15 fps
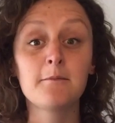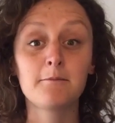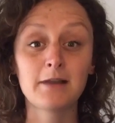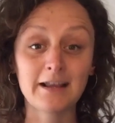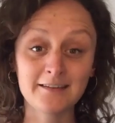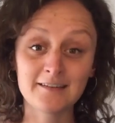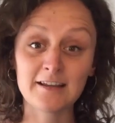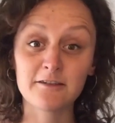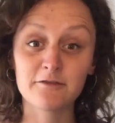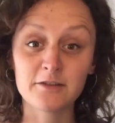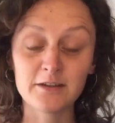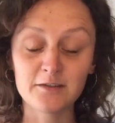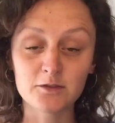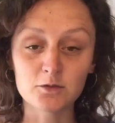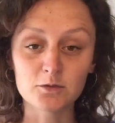
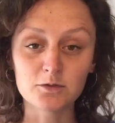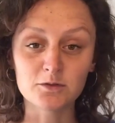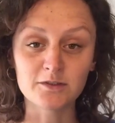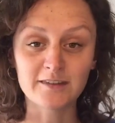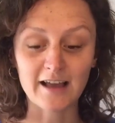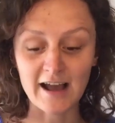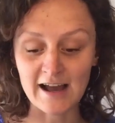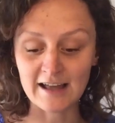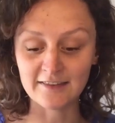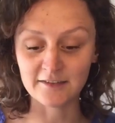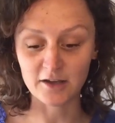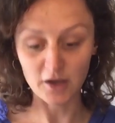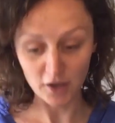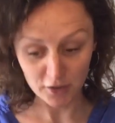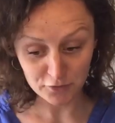plastic-free schools
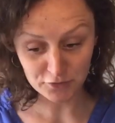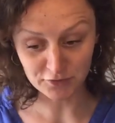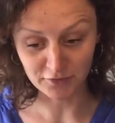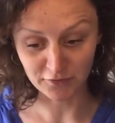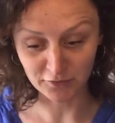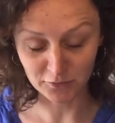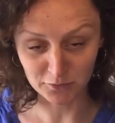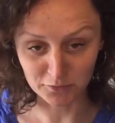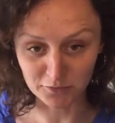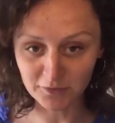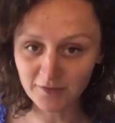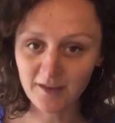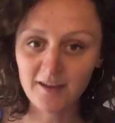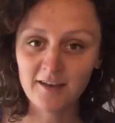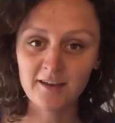and ocean schools,